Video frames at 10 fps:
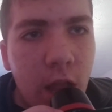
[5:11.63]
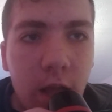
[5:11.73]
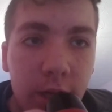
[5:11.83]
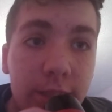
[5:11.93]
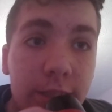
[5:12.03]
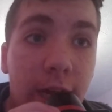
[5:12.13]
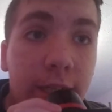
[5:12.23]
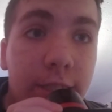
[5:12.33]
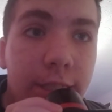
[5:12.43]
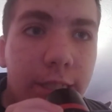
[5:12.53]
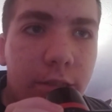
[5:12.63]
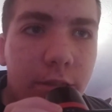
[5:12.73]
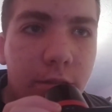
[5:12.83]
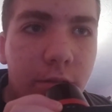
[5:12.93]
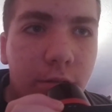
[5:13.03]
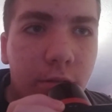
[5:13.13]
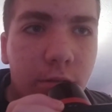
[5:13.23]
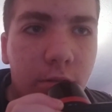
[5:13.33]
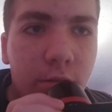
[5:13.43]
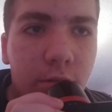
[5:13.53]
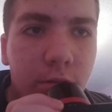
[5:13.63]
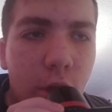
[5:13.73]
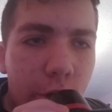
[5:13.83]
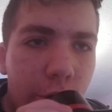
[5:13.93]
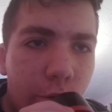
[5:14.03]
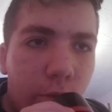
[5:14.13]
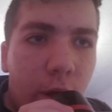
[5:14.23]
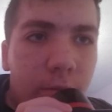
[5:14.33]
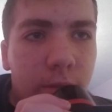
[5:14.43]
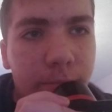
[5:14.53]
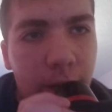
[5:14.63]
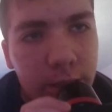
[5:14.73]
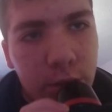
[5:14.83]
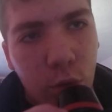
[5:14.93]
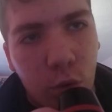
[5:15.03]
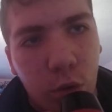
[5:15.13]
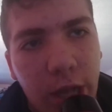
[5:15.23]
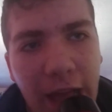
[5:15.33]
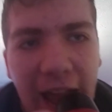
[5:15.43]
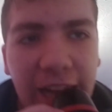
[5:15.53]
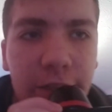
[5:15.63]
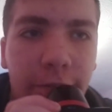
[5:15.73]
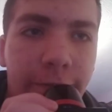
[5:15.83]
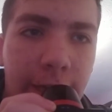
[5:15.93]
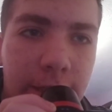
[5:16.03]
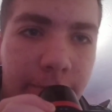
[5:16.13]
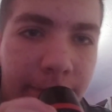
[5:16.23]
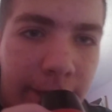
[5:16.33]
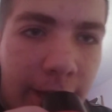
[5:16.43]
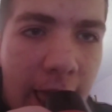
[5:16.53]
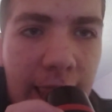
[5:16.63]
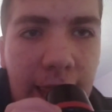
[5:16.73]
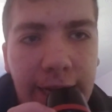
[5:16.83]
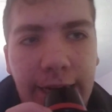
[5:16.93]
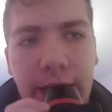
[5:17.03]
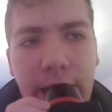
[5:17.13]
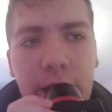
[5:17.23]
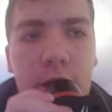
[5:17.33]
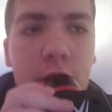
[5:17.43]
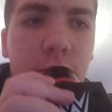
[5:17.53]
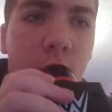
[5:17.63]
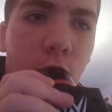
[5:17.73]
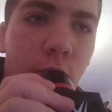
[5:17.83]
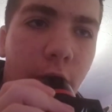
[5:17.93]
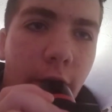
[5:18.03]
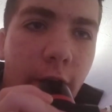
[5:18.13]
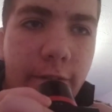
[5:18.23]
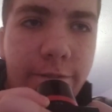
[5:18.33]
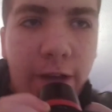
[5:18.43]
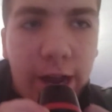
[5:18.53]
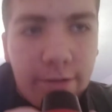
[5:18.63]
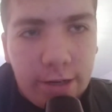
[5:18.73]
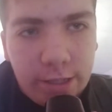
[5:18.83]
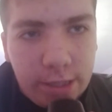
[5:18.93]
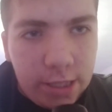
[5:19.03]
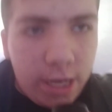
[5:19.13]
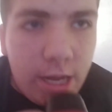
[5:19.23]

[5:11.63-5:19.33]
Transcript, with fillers: I challenge it. You come to my school and you face me like coronavirus.